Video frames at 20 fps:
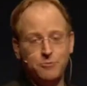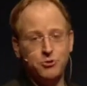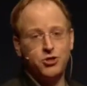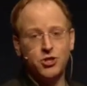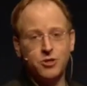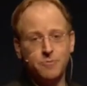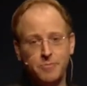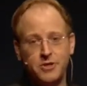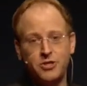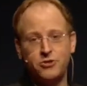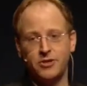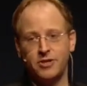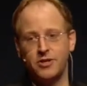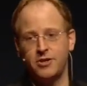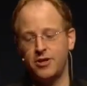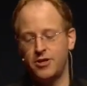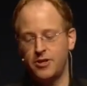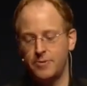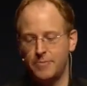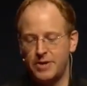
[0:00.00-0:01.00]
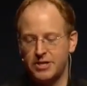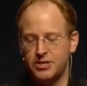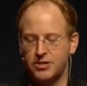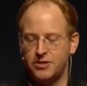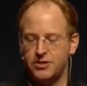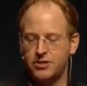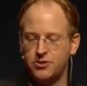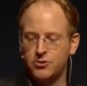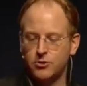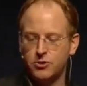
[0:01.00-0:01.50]
shouldn't be trying to learn and master
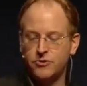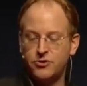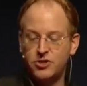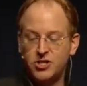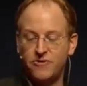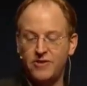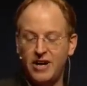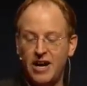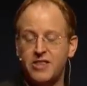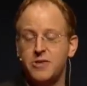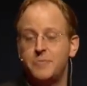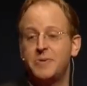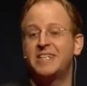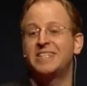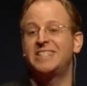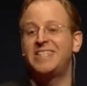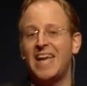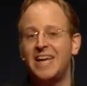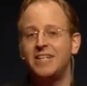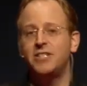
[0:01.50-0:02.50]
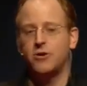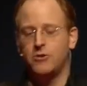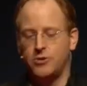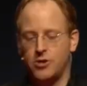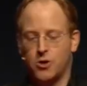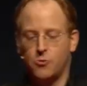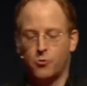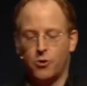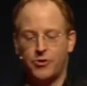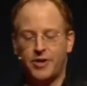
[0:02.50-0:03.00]
this sort of stuff either, because they don't
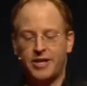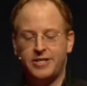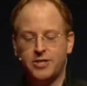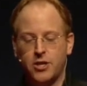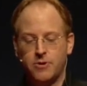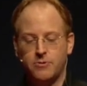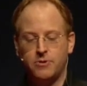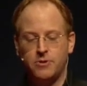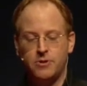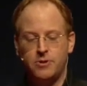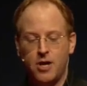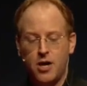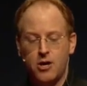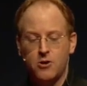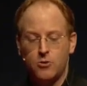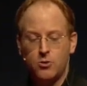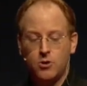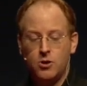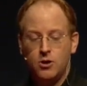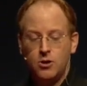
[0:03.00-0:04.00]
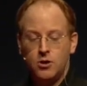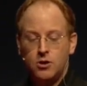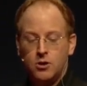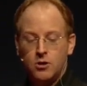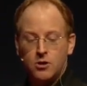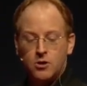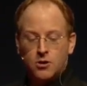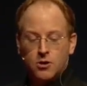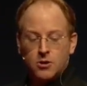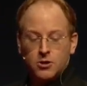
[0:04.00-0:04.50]
know what they don't know.
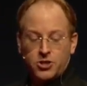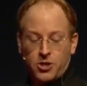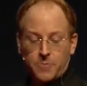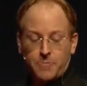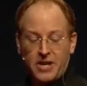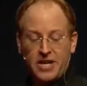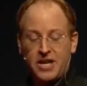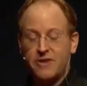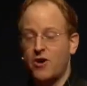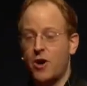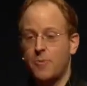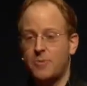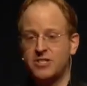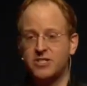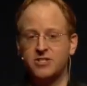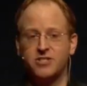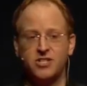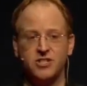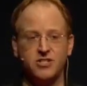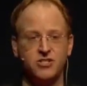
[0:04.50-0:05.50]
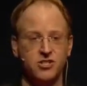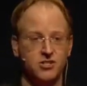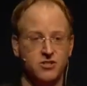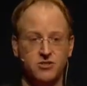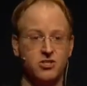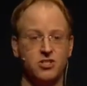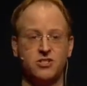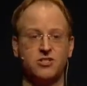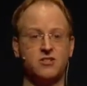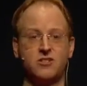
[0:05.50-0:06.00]
So many of our businesses
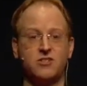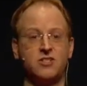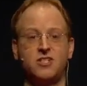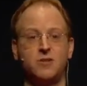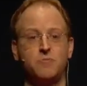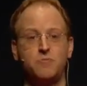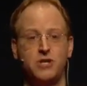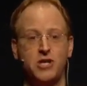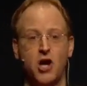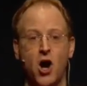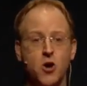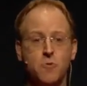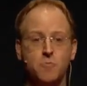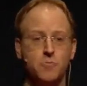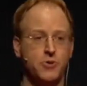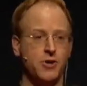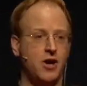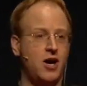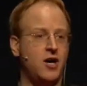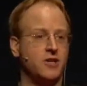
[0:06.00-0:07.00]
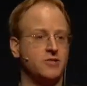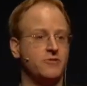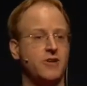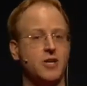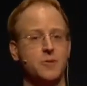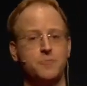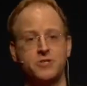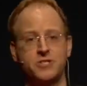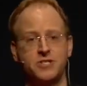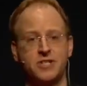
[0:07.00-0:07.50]
just simply hope that our
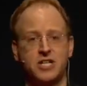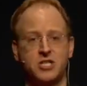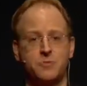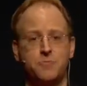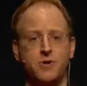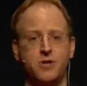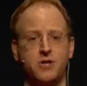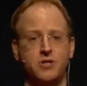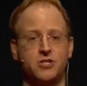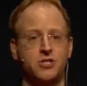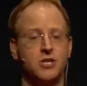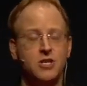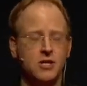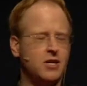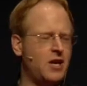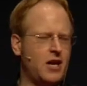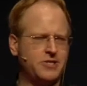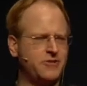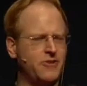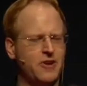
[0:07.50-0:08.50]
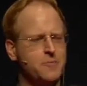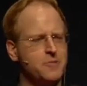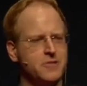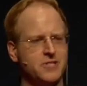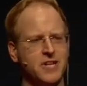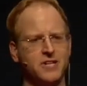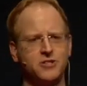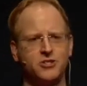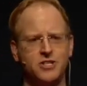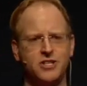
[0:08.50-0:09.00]
developers and
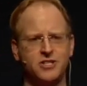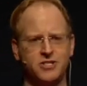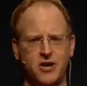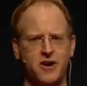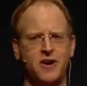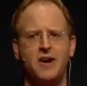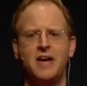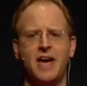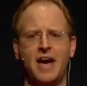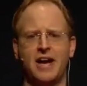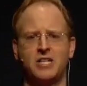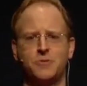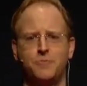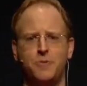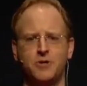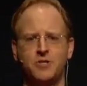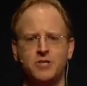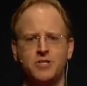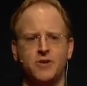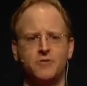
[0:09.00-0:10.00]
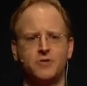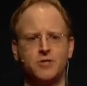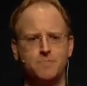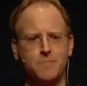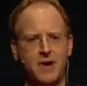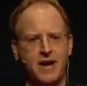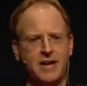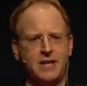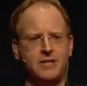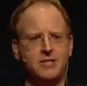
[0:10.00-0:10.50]
engineers are expert enough to
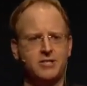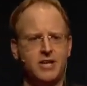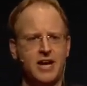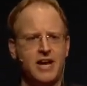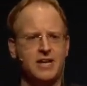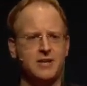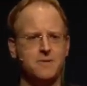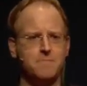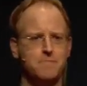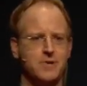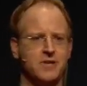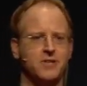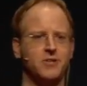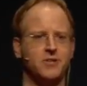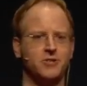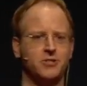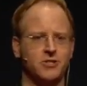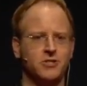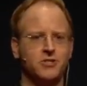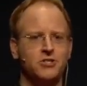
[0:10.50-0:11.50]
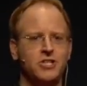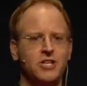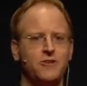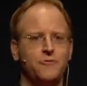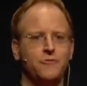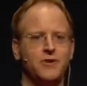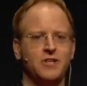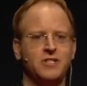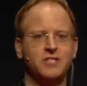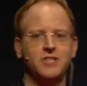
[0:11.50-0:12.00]
maintain and build and achieve
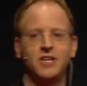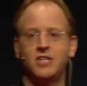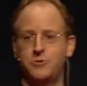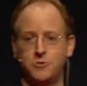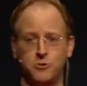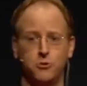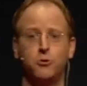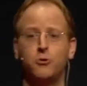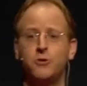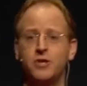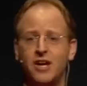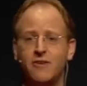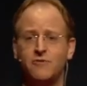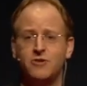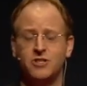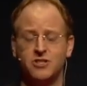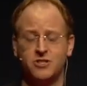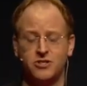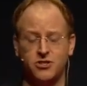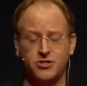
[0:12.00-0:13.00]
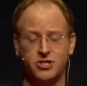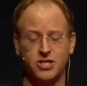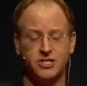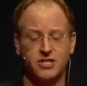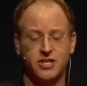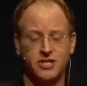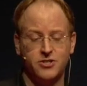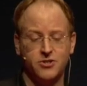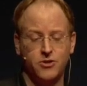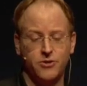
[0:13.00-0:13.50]
fast sites, and all the evidence suggests
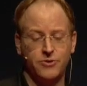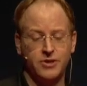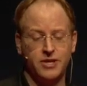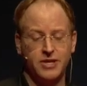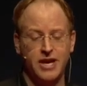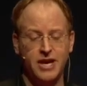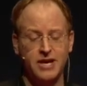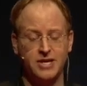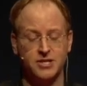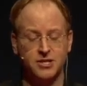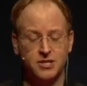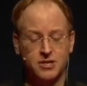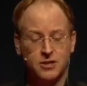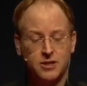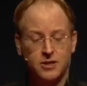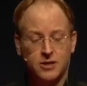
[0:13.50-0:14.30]
that's not the case.